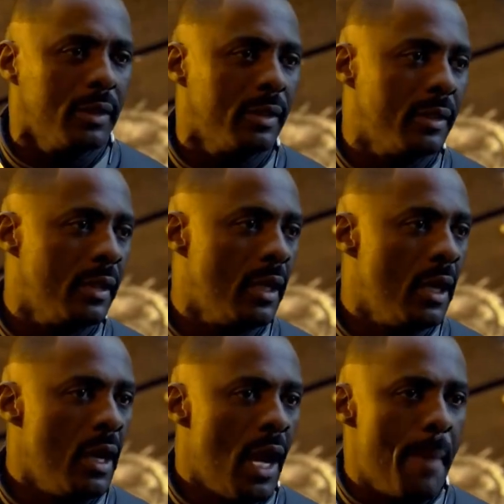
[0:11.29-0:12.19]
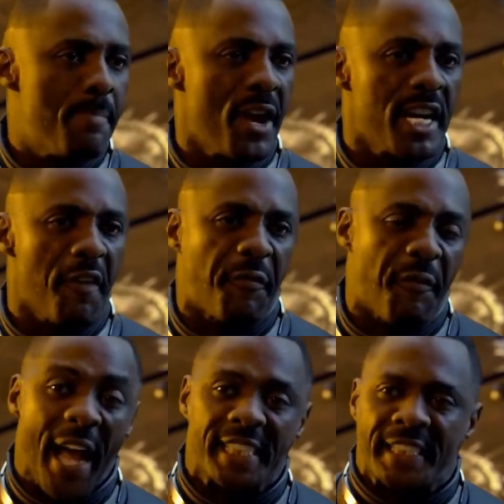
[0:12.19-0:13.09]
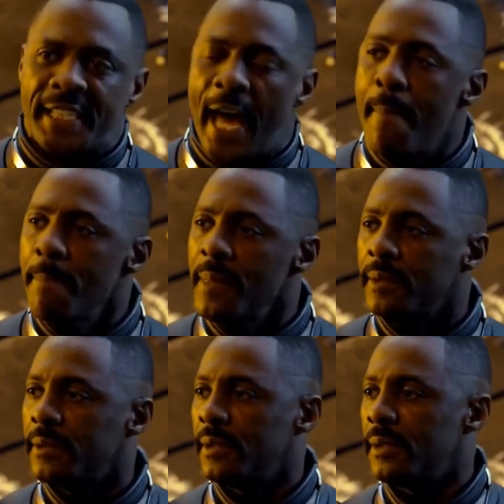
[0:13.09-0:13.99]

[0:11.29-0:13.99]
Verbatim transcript: delivering an extremely heroic speech.